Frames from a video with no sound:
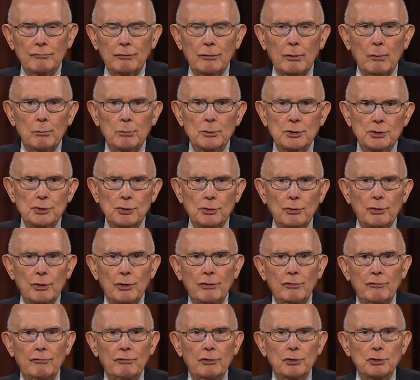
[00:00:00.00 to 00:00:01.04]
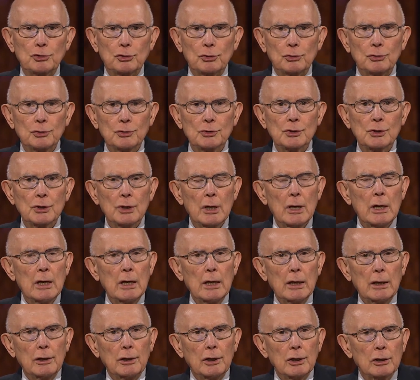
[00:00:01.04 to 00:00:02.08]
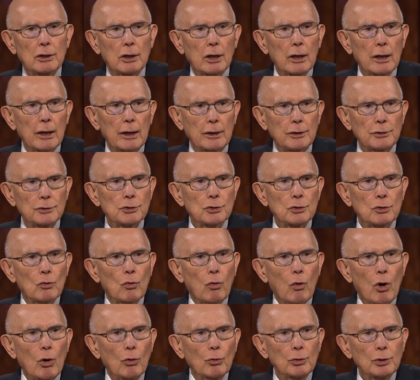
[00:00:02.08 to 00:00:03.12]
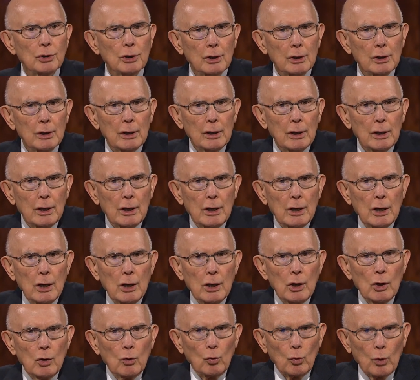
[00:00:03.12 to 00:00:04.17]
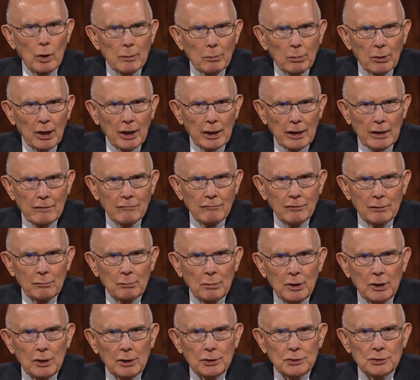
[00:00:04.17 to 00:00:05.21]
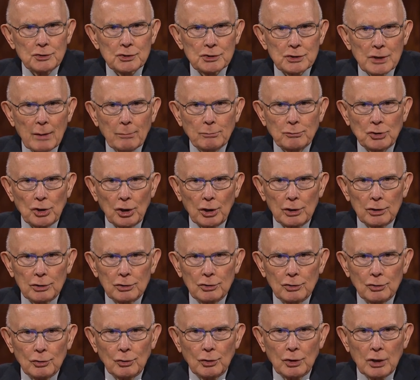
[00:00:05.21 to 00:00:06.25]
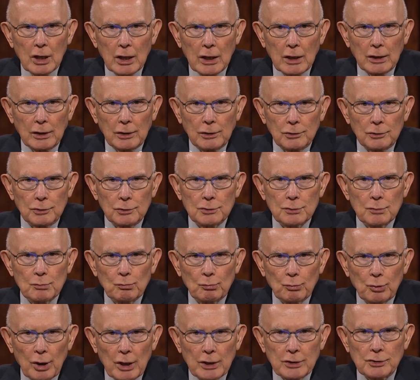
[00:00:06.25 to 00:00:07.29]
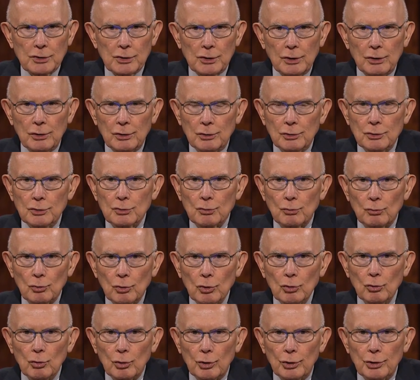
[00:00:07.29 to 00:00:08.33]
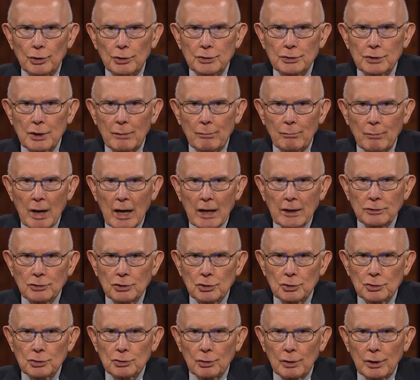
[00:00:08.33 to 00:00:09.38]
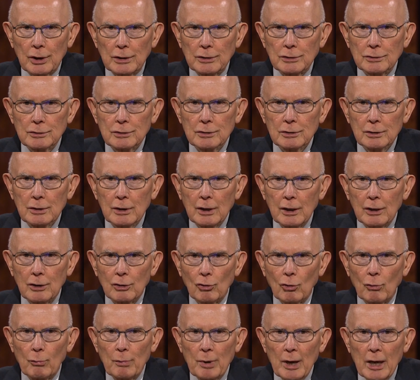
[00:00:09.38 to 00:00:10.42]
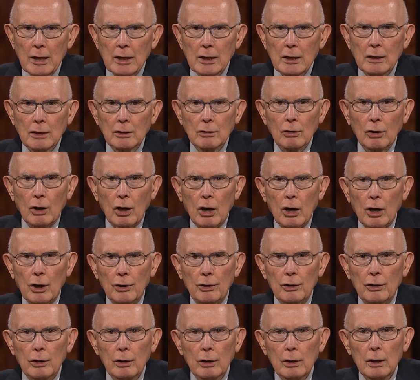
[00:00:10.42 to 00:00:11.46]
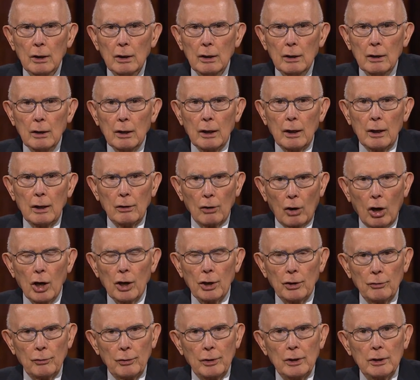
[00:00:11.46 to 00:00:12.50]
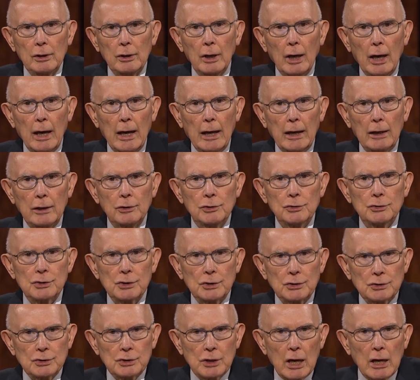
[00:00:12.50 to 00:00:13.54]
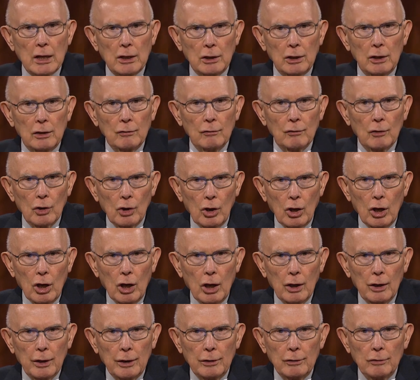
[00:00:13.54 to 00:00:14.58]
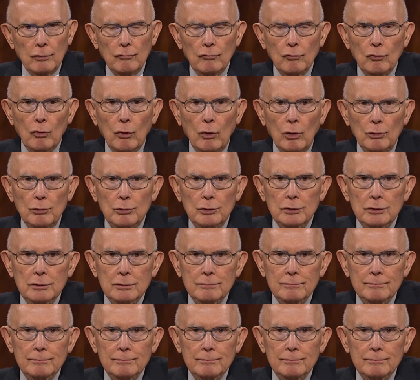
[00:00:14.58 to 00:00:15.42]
from Missouri officials, declares, quote, "We believe in being subject to kings, presidents, rulers, and magistrates in obeying, honoring, and sustaining the law," end of quote.